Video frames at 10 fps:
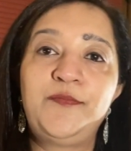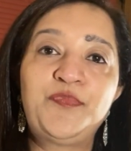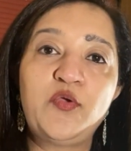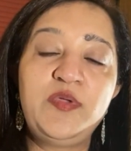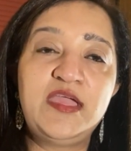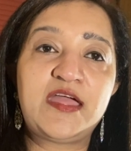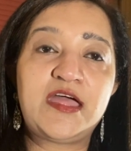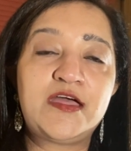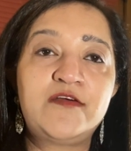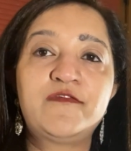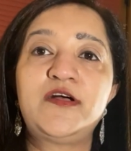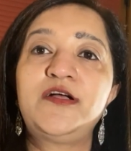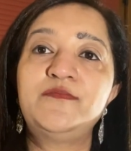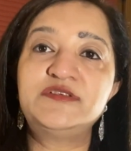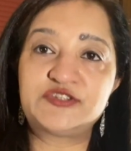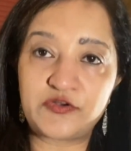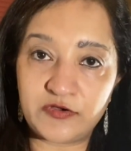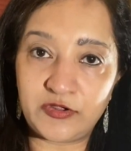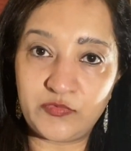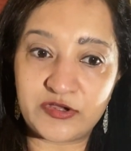We have Mr.
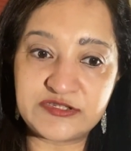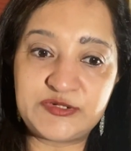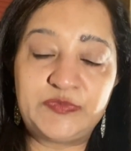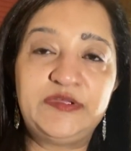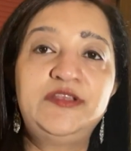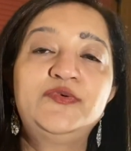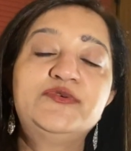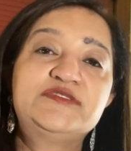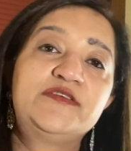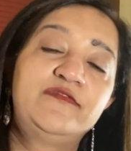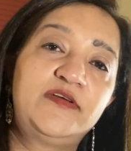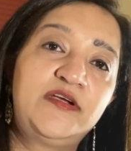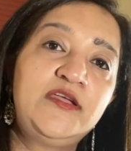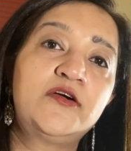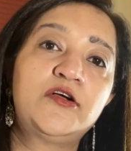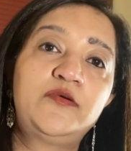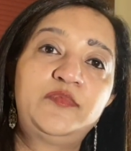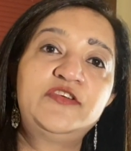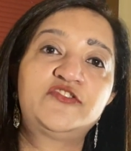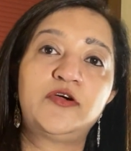Ron Wasserman, who is a very
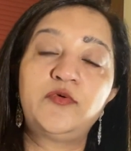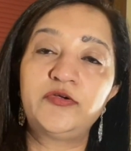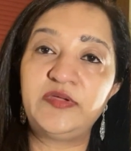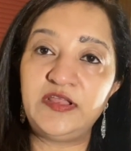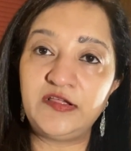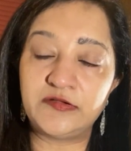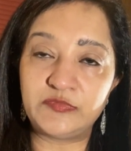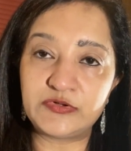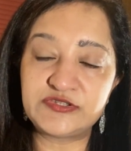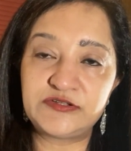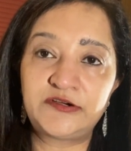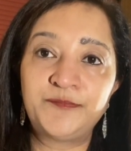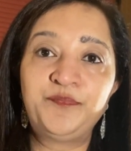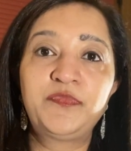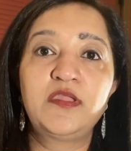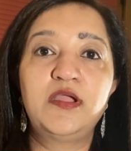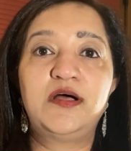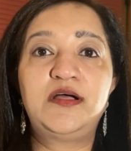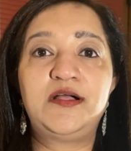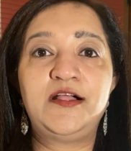accomplished award-winning composer
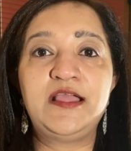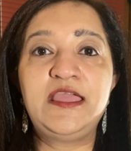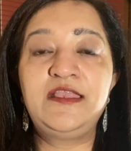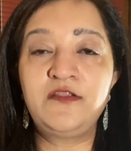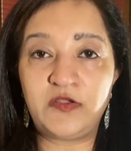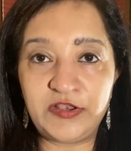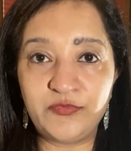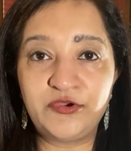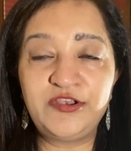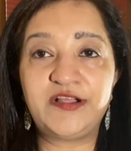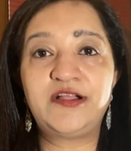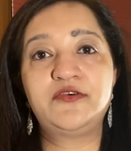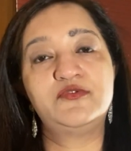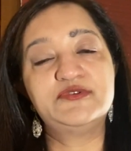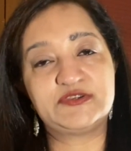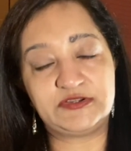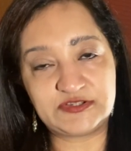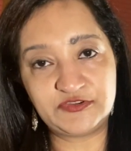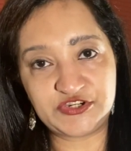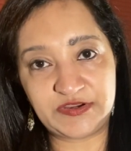in Hollywood, who is also
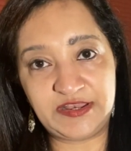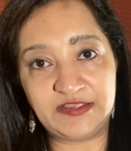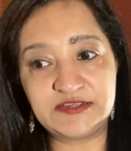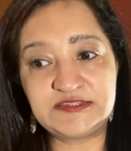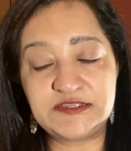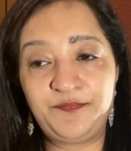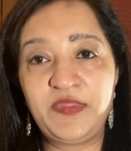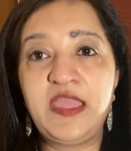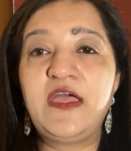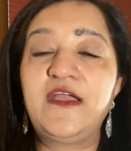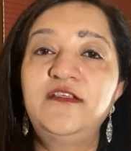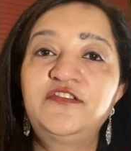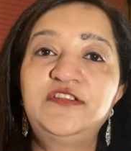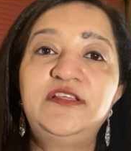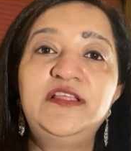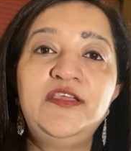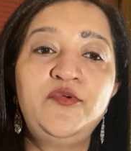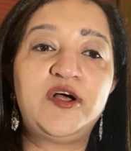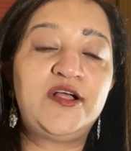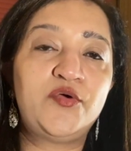joining us. Additionally,
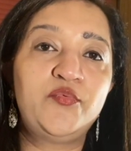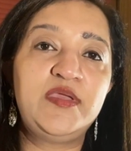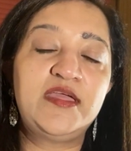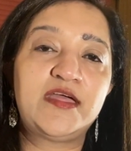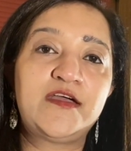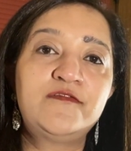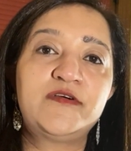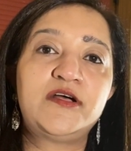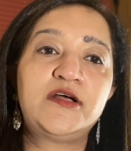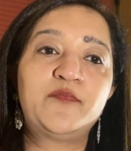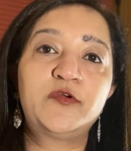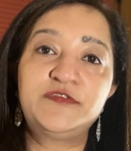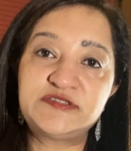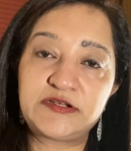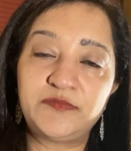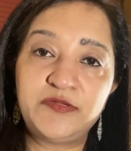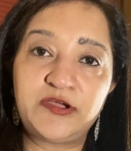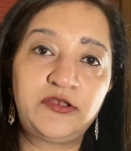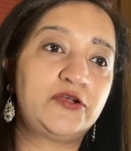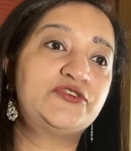we have Professor
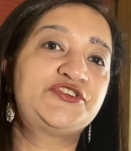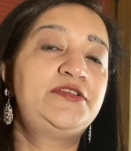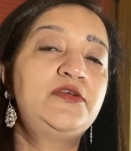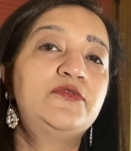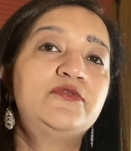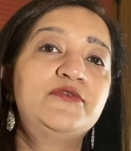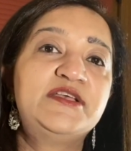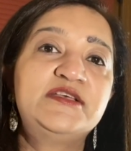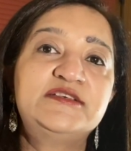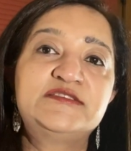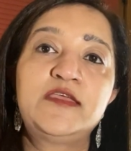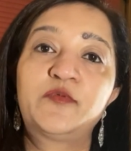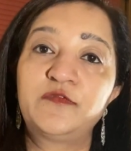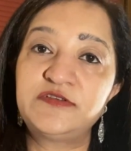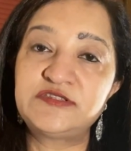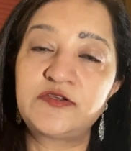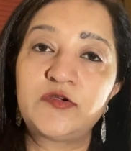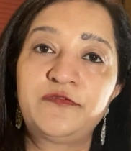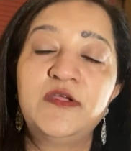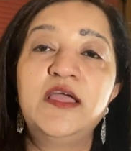Abhiman Kaushal, who is a professor
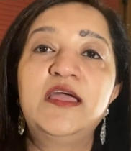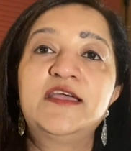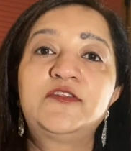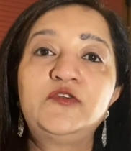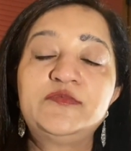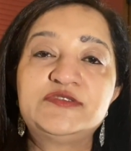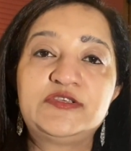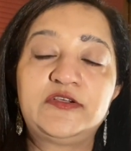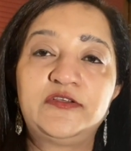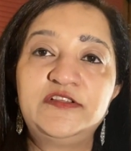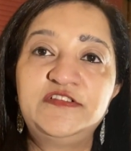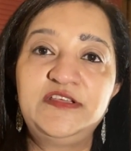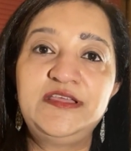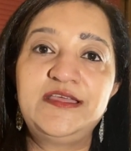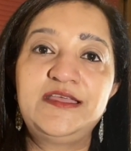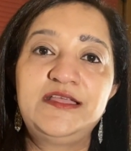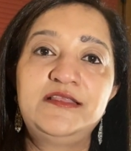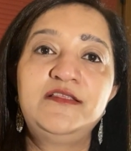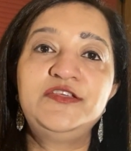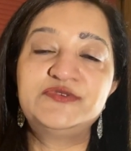of ethnomusicology in
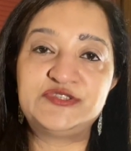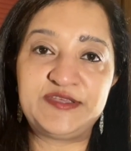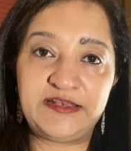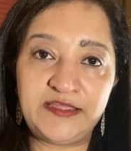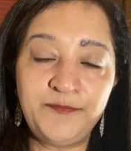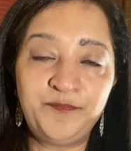UCLA,